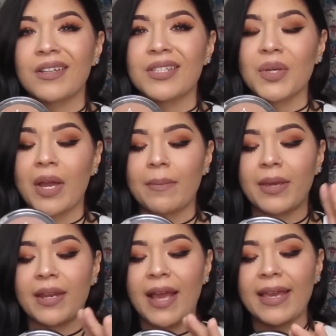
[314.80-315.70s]
So, I
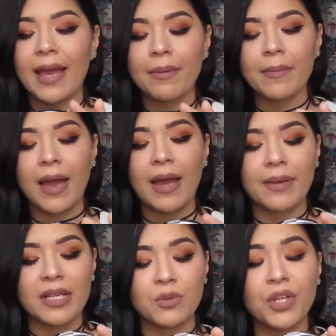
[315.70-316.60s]
mean, I can't be mad
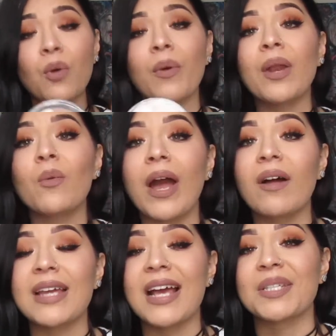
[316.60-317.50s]
because, you know, Wet n
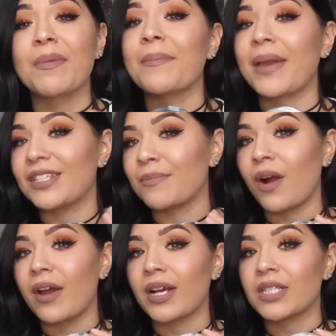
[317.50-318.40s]
Wild has some amazing
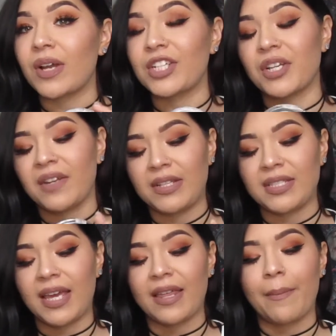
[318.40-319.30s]
products, so I shouldn't even
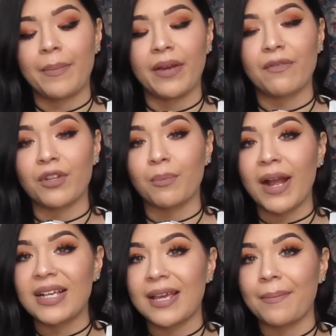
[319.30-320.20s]
say that. But for the
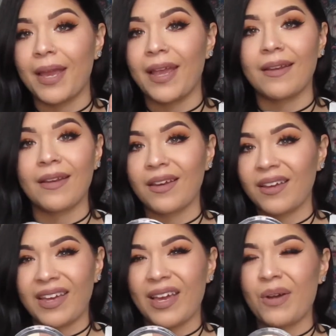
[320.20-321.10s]
price I paid,
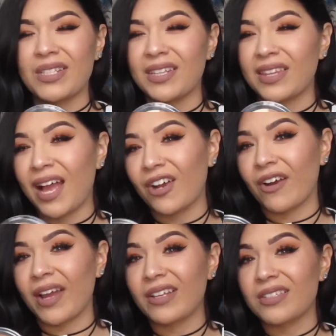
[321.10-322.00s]
it wasn't that
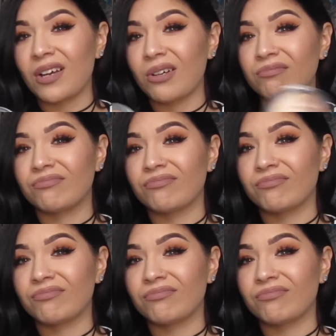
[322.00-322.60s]
great, so.